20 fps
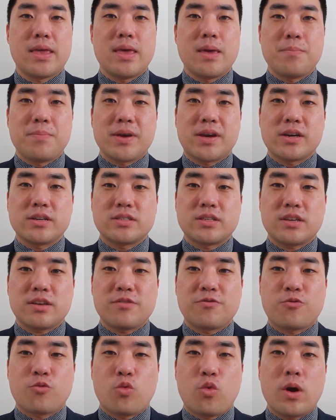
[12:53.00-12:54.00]
Because
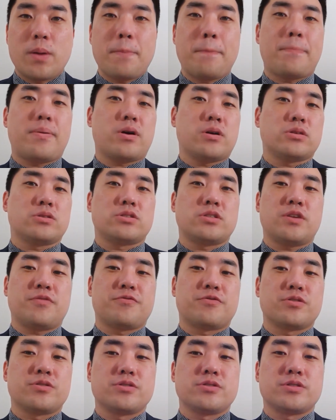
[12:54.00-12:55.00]
if one part
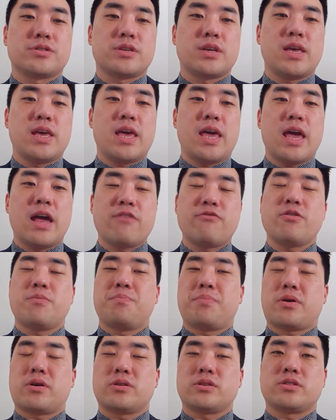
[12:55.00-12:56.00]
suffers, every
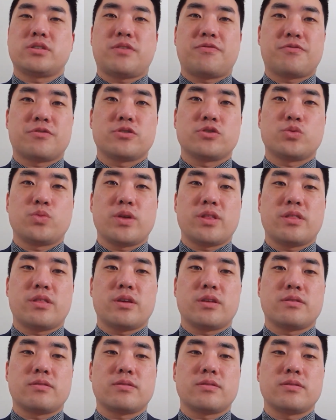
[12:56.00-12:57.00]
part suffers with
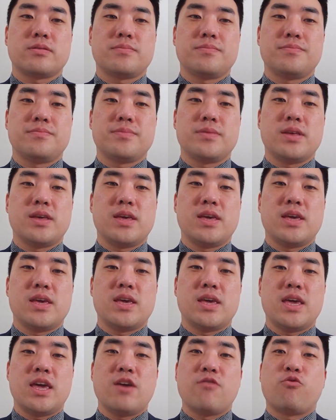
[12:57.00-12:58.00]
it.
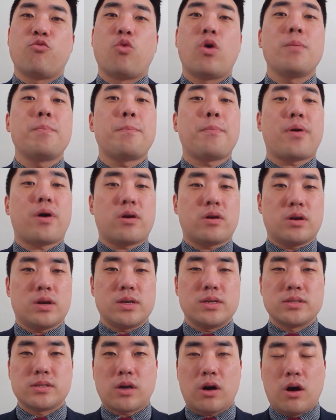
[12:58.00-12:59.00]
If one part
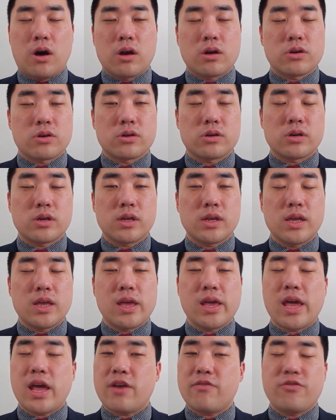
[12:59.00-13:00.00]
is honored,
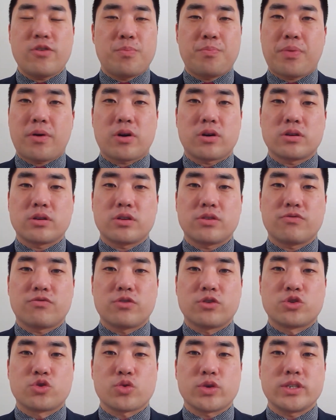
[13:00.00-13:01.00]
every part
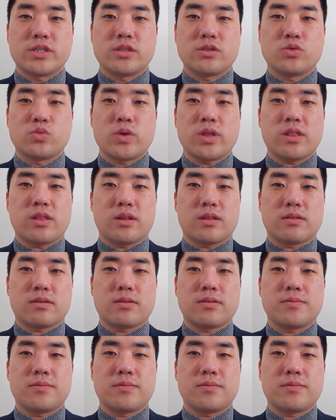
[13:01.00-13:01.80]
rejoices with it.